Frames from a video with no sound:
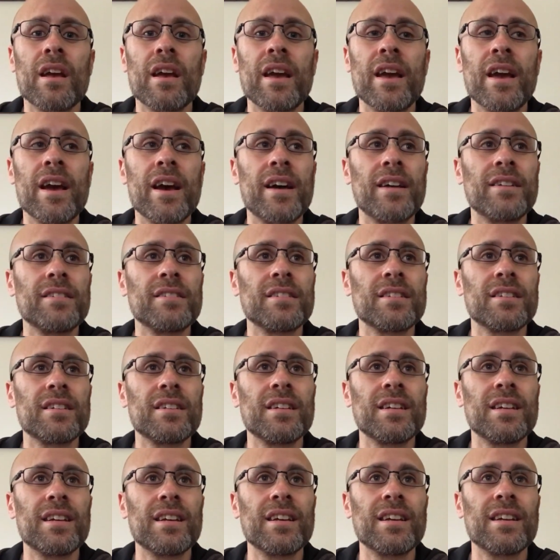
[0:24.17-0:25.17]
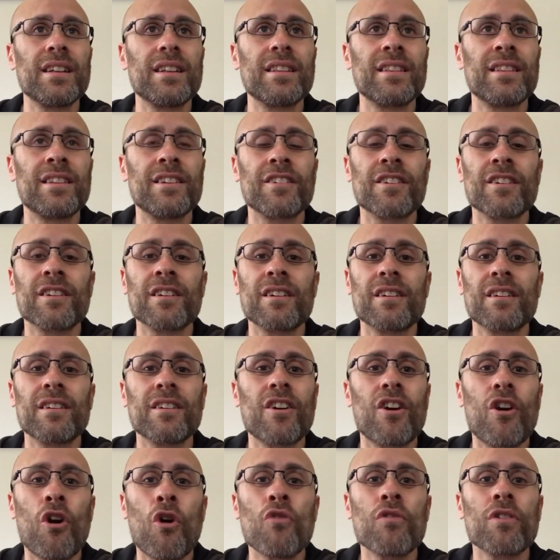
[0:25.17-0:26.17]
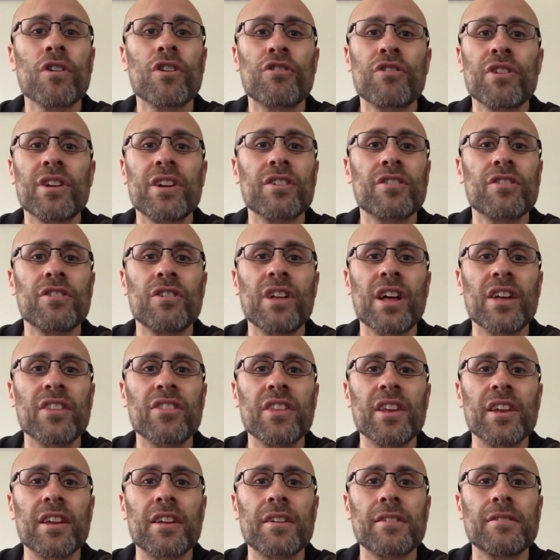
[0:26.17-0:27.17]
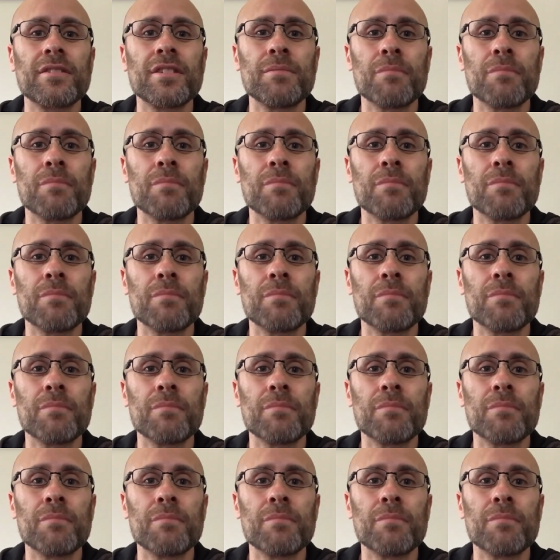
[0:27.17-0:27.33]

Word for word: And they're overcritical, I think,